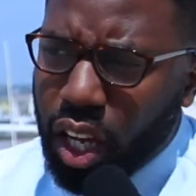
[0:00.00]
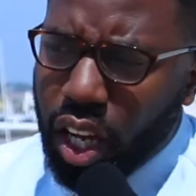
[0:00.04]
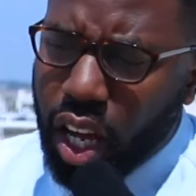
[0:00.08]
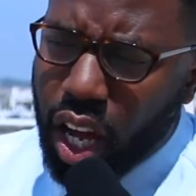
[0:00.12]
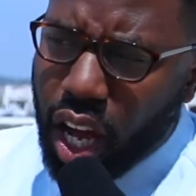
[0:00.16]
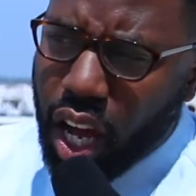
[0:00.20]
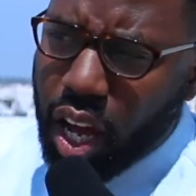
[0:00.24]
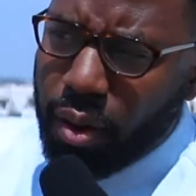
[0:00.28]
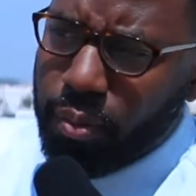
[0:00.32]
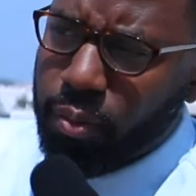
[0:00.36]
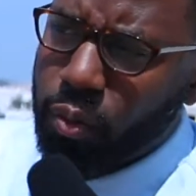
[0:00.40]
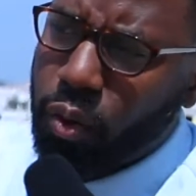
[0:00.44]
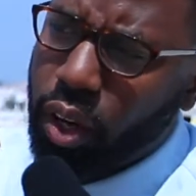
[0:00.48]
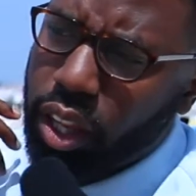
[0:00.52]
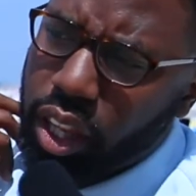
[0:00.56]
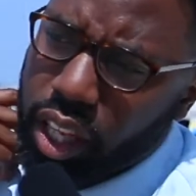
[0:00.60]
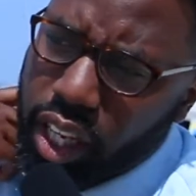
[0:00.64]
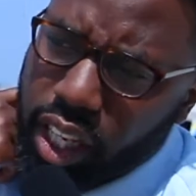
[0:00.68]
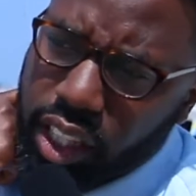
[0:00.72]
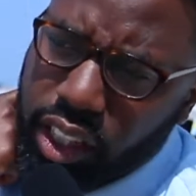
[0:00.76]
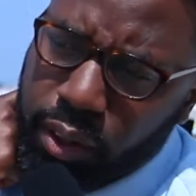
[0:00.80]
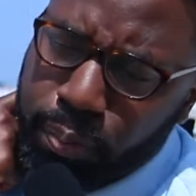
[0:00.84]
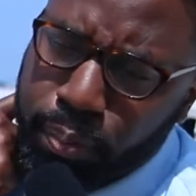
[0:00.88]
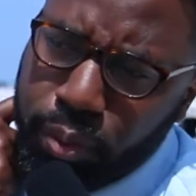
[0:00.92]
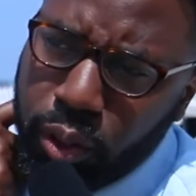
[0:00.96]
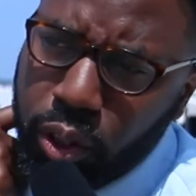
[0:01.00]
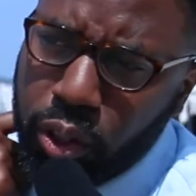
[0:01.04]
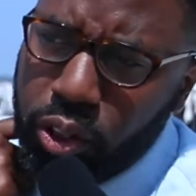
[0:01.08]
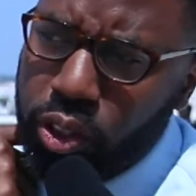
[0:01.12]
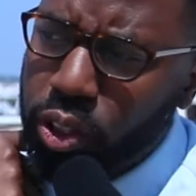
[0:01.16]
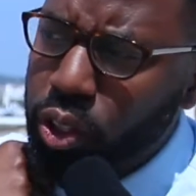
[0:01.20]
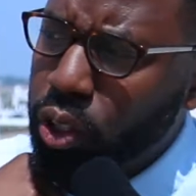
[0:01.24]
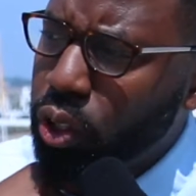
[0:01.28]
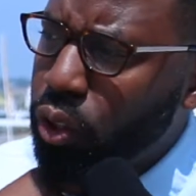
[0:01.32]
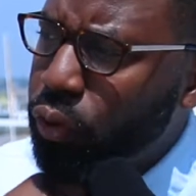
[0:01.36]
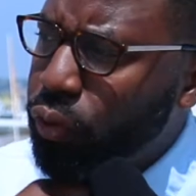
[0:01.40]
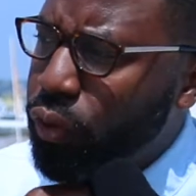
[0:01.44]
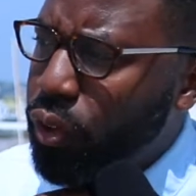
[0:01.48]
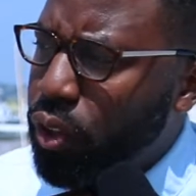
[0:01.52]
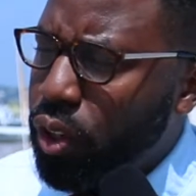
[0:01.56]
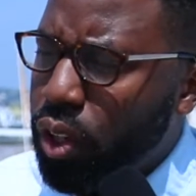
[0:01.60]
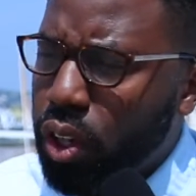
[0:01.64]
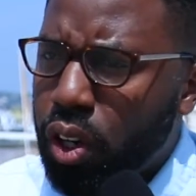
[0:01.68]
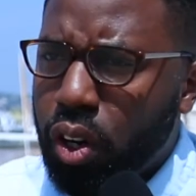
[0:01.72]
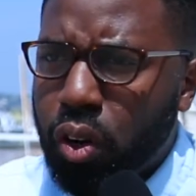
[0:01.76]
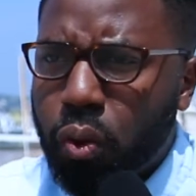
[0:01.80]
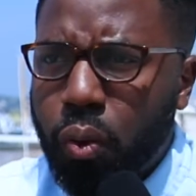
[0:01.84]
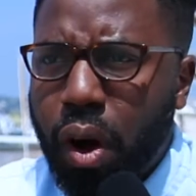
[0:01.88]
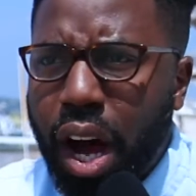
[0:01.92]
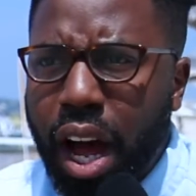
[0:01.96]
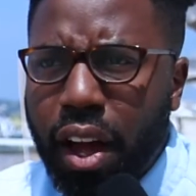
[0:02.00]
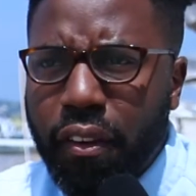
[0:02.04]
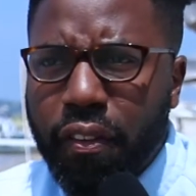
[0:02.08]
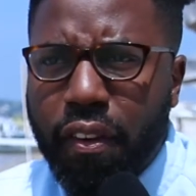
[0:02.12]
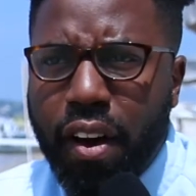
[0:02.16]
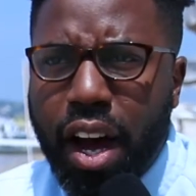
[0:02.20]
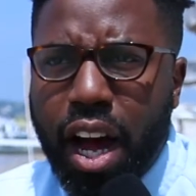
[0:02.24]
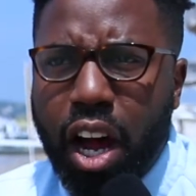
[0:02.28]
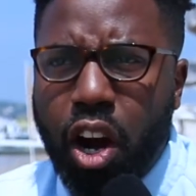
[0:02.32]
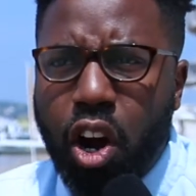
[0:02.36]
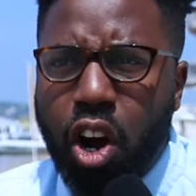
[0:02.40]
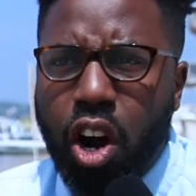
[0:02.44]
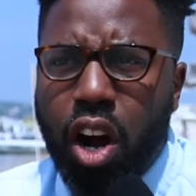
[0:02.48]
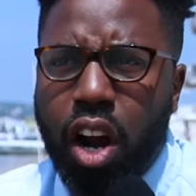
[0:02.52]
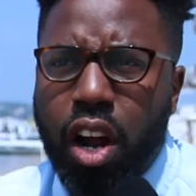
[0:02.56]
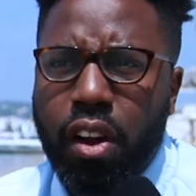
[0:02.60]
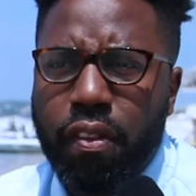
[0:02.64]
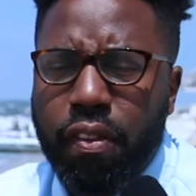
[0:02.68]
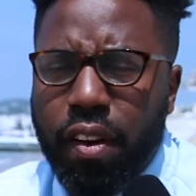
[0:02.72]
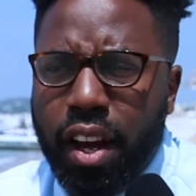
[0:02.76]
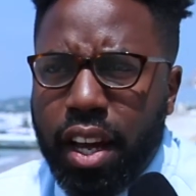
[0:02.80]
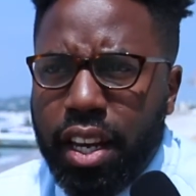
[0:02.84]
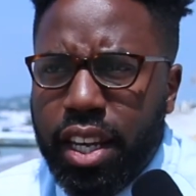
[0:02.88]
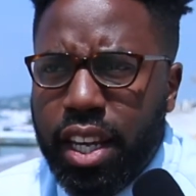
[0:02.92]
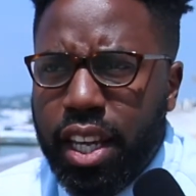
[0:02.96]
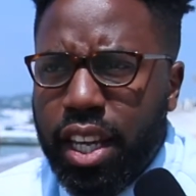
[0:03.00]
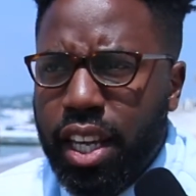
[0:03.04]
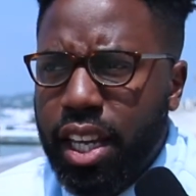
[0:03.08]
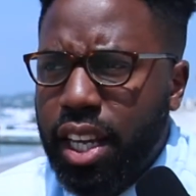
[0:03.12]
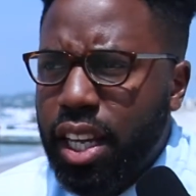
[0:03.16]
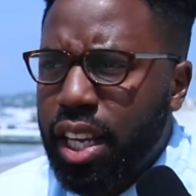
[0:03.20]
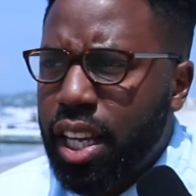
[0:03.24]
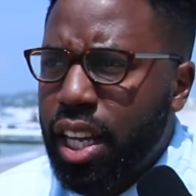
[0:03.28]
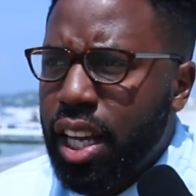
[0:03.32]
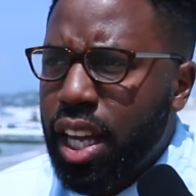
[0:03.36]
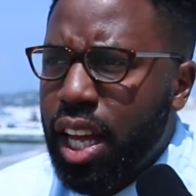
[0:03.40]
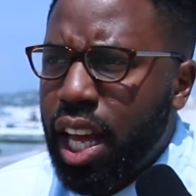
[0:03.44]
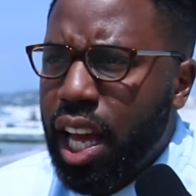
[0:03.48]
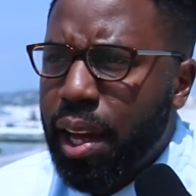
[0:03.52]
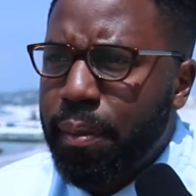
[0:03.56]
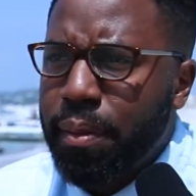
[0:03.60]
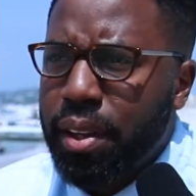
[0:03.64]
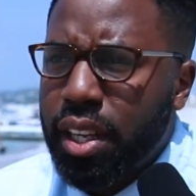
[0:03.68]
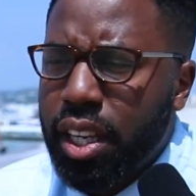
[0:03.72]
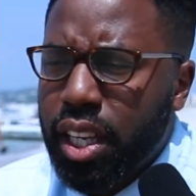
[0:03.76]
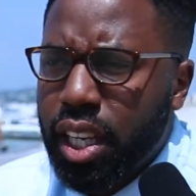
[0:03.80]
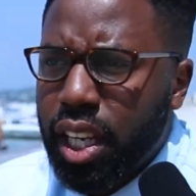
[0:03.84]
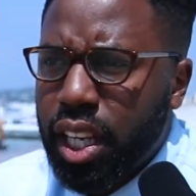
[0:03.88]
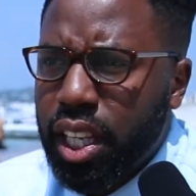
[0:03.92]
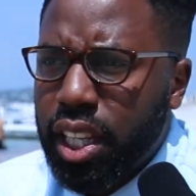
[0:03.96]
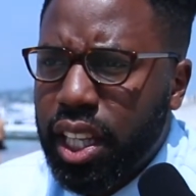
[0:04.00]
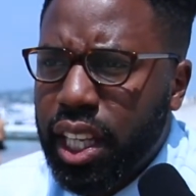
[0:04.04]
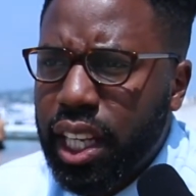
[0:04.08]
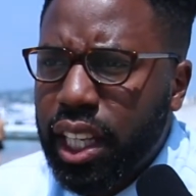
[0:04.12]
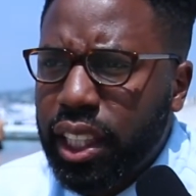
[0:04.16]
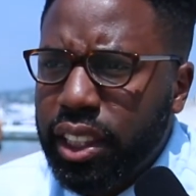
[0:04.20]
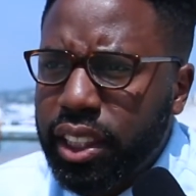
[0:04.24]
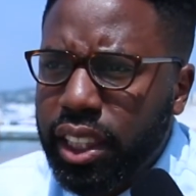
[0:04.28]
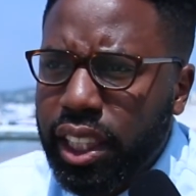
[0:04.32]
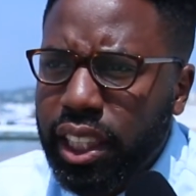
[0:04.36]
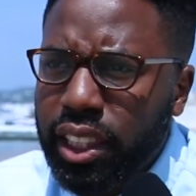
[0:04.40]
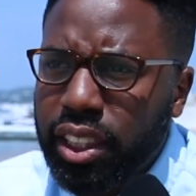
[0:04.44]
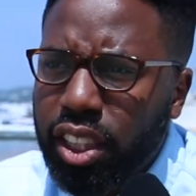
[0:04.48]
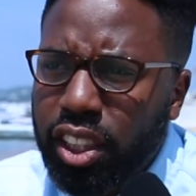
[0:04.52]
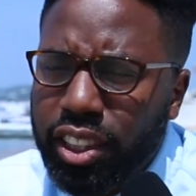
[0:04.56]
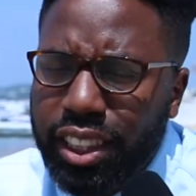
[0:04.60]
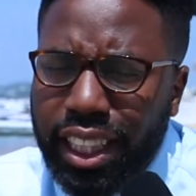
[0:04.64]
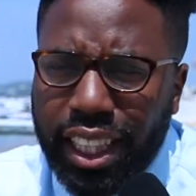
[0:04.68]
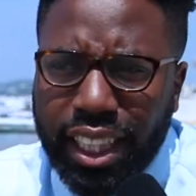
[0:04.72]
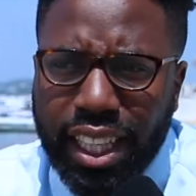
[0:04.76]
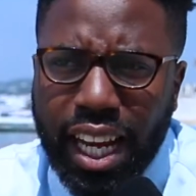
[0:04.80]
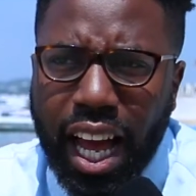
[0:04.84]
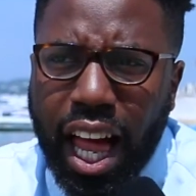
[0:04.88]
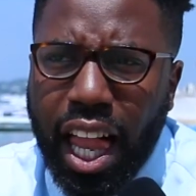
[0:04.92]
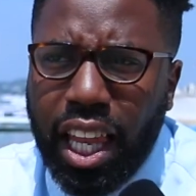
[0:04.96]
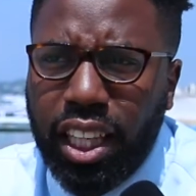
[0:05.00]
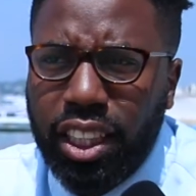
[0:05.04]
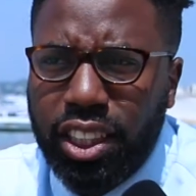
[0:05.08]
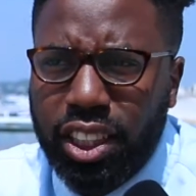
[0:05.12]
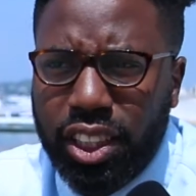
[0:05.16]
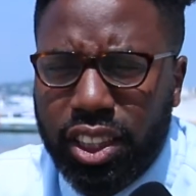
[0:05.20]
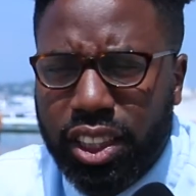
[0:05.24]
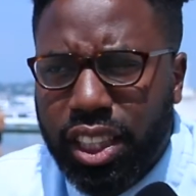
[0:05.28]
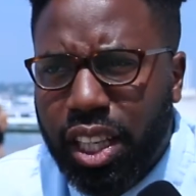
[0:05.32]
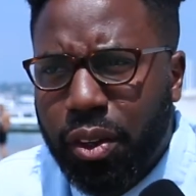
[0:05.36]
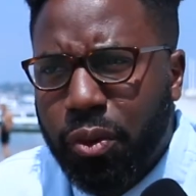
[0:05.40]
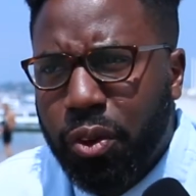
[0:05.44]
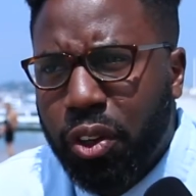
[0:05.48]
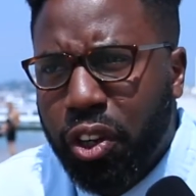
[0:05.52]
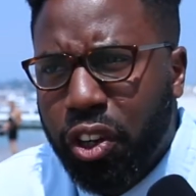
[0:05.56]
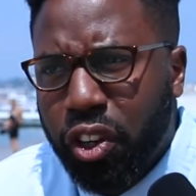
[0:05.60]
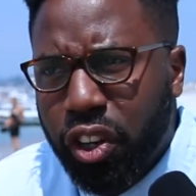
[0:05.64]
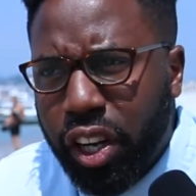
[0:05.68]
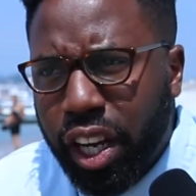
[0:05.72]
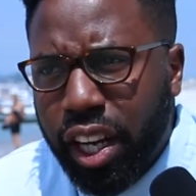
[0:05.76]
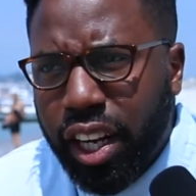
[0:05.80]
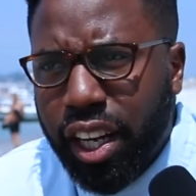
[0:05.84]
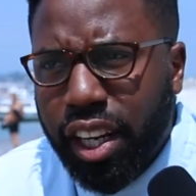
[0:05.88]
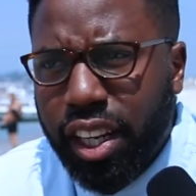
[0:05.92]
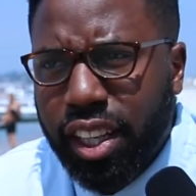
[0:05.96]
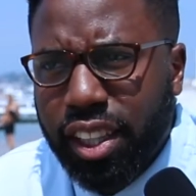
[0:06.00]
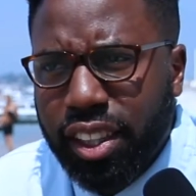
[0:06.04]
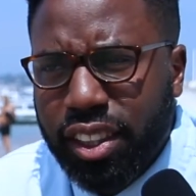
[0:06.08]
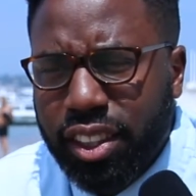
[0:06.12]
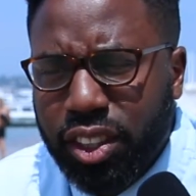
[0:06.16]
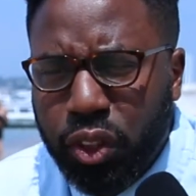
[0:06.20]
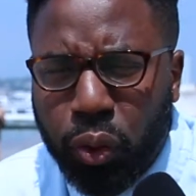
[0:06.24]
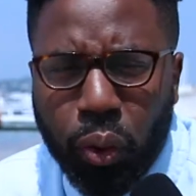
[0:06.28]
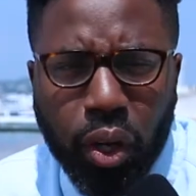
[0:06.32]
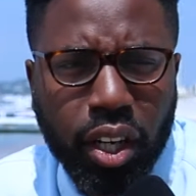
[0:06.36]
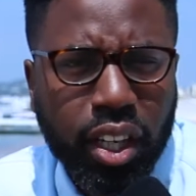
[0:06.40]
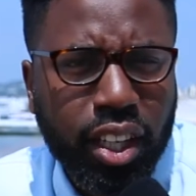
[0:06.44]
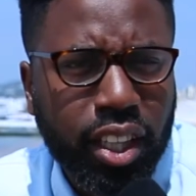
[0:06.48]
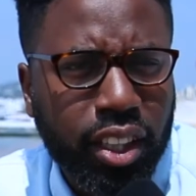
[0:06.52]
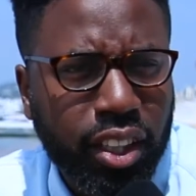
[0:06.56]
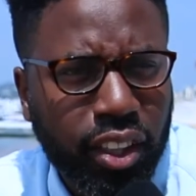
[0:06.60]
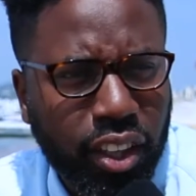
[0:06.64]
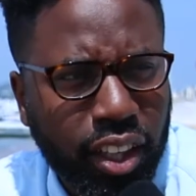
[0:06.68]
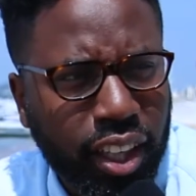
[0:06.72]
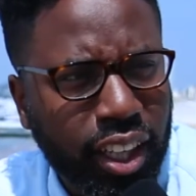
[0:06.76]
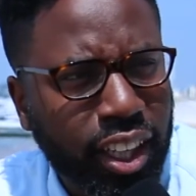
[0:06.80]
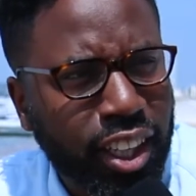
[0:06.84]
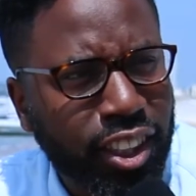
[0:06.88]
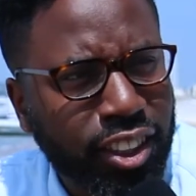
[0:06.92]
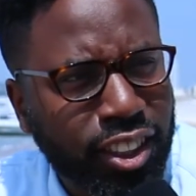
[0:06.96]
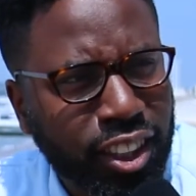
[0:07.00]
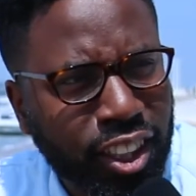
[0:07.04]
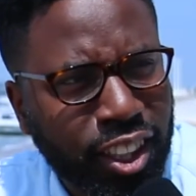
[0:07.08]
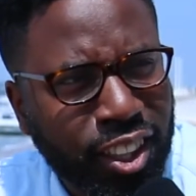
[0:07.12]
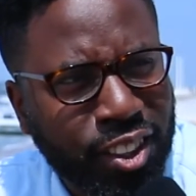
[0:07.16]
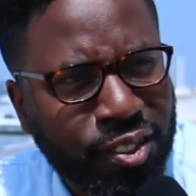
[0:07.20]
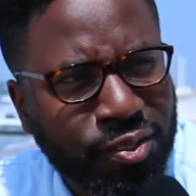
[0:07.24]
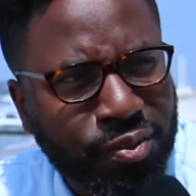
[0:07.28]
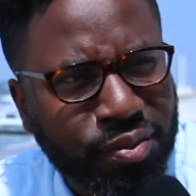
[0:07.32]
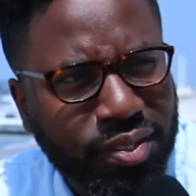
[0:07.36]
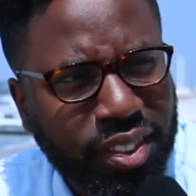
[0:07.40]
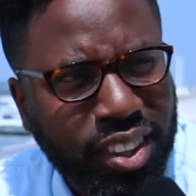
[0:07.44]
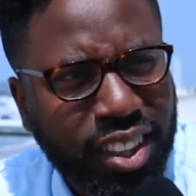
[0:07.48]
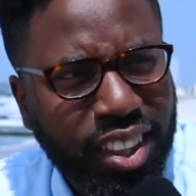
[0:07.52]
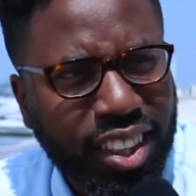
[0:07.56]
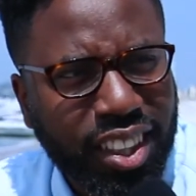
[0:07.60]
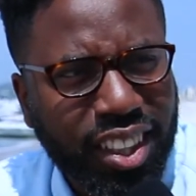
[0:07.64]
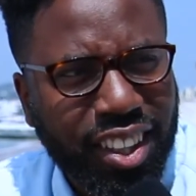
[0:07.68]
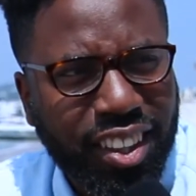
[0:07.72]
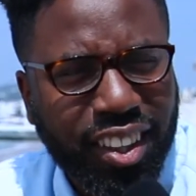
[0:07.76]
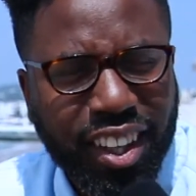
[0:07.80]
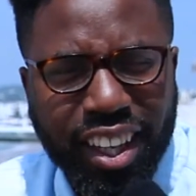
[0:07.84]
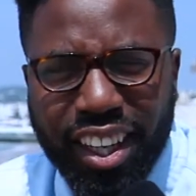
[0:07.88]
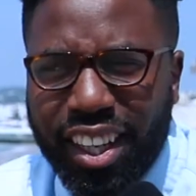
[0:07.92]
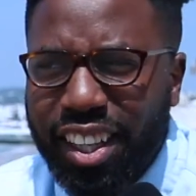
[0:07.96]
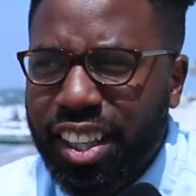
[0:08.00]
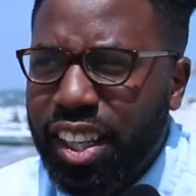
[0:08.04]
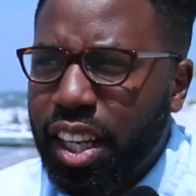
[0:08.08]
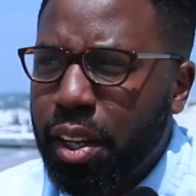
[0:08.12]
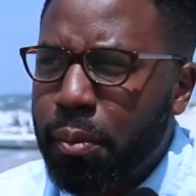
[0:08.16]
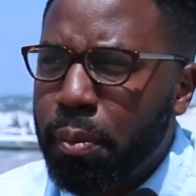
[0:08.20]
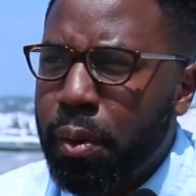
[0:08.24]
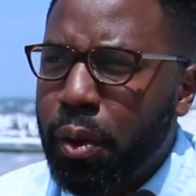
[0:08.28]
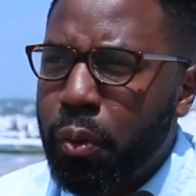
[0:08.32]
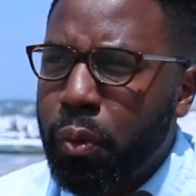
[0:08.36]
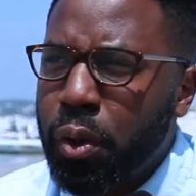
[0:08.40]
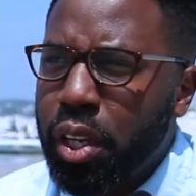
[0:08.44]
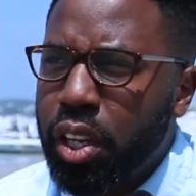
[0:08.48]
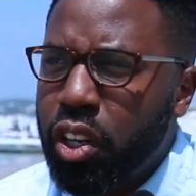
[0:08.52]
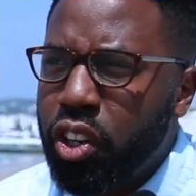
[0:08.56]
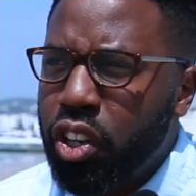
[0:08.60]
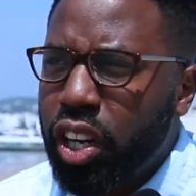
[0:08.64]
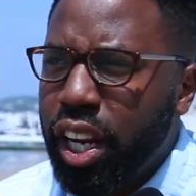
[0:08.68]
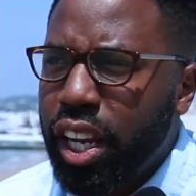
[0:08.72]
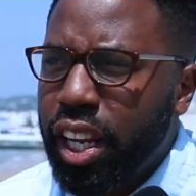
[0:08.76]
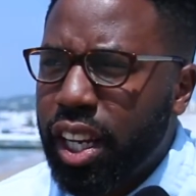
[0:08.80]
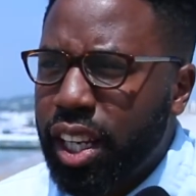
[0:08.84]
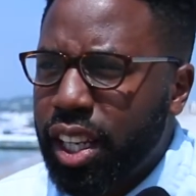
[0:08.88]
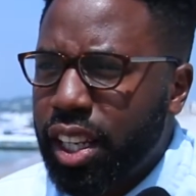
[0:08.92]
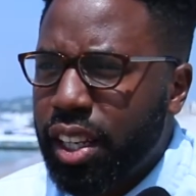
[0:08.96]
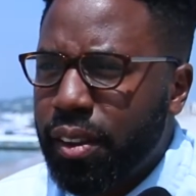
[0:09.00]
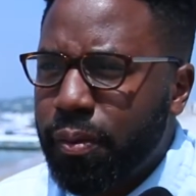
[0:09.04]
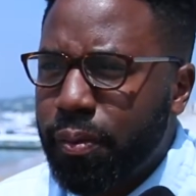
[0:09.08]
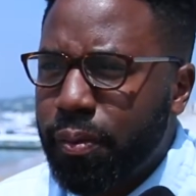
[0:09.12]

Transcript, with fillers: um, whether it's Bluetooth or, or Wi-Fi or RFID, I mean, these, these are technologies that were created 20 to 30 years ago, right? But we create